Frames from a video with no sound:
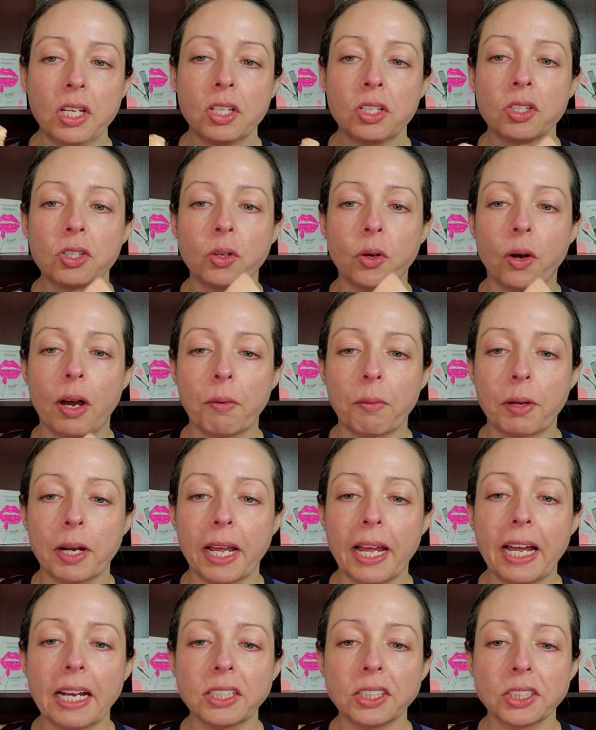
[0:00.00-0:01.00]
So what I
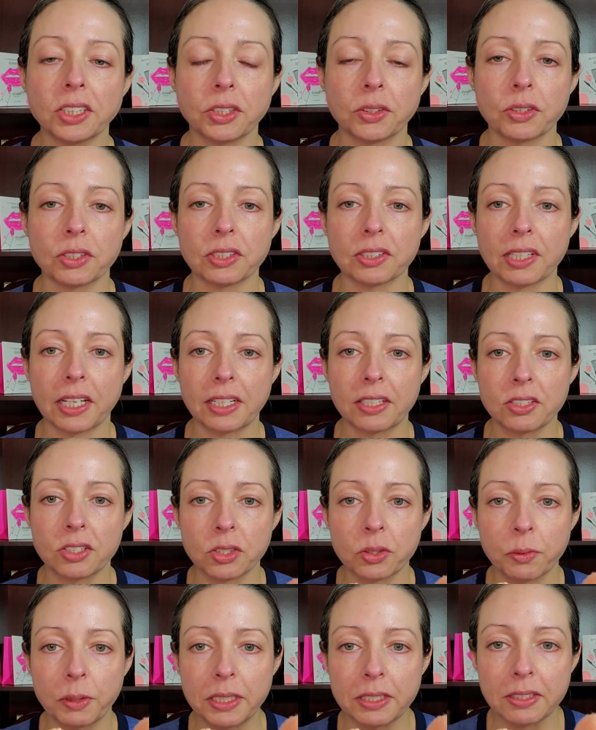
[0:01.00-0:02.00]
actually do is just kind of
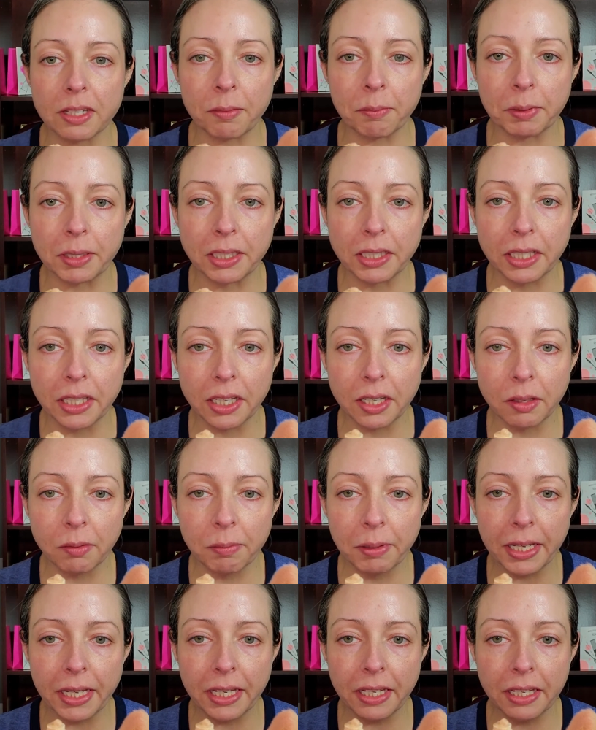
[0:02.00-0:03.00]
squeeze up a little
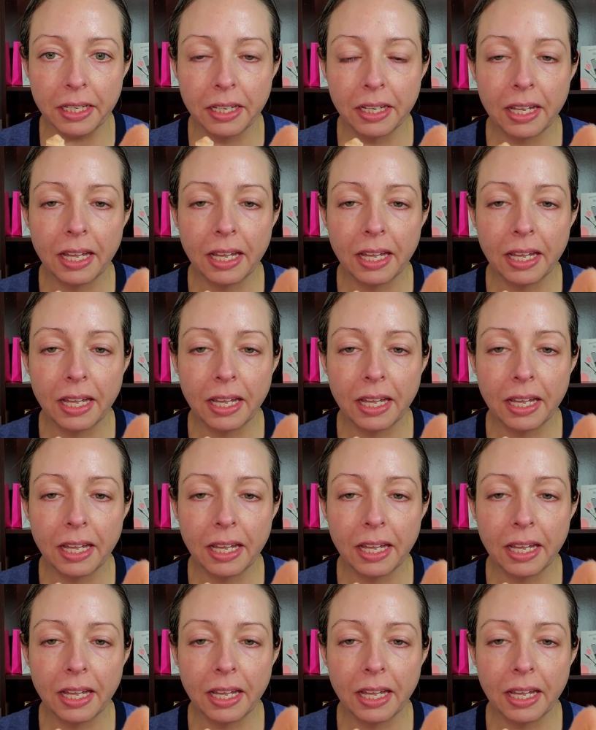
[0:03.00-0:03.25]
bit